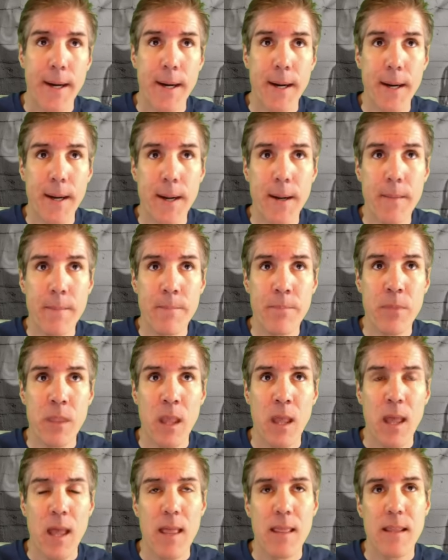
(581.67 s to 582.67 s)

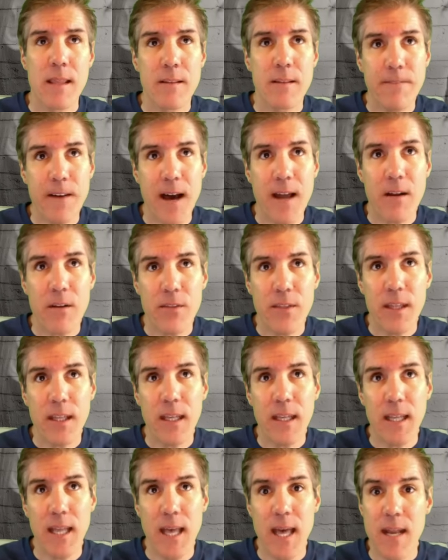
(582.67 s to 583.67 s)
Then the final
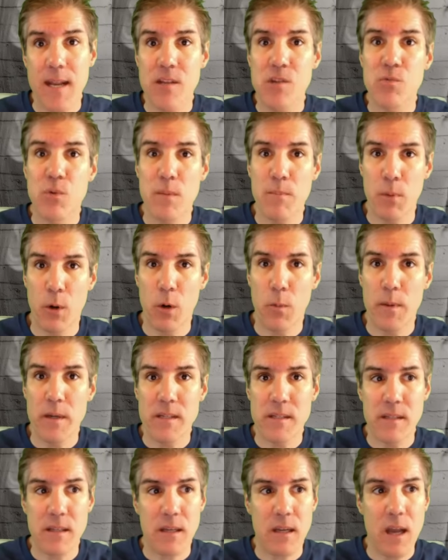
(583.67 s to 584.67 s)
thing again is
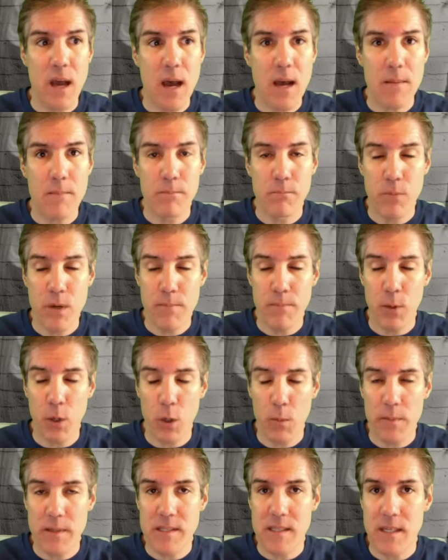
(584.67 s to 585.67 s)
repurposing
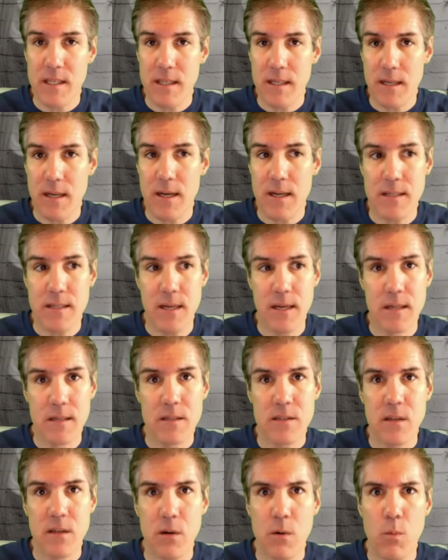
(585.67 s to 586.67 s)
the
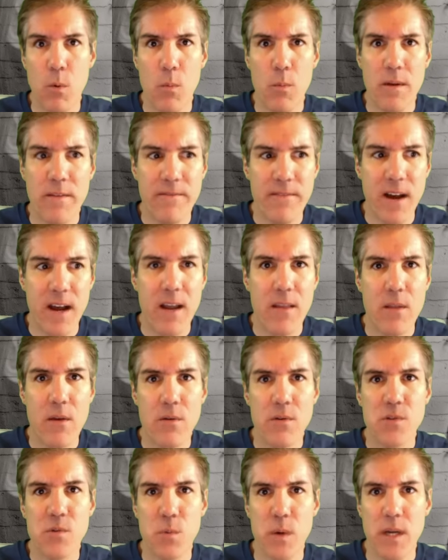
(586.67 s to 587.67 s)
content. So when we find
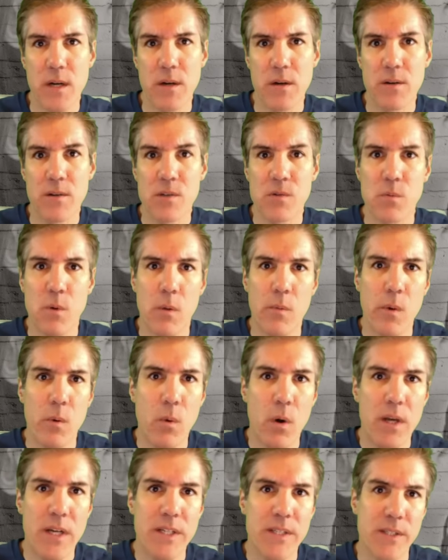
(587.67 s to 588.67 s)
those winners, what we
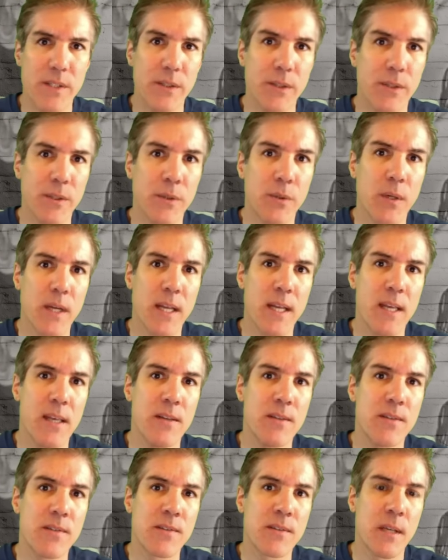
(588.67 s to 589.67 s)
want to do
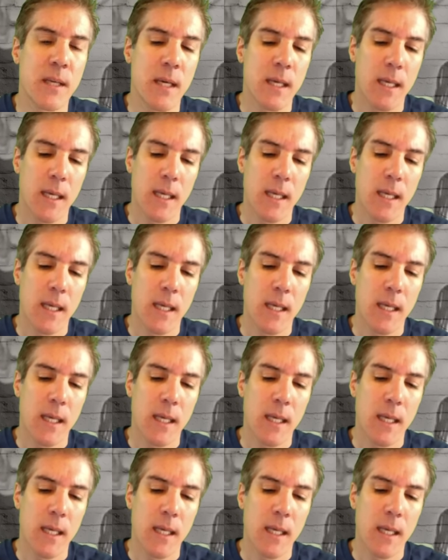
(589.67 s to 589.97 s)
is,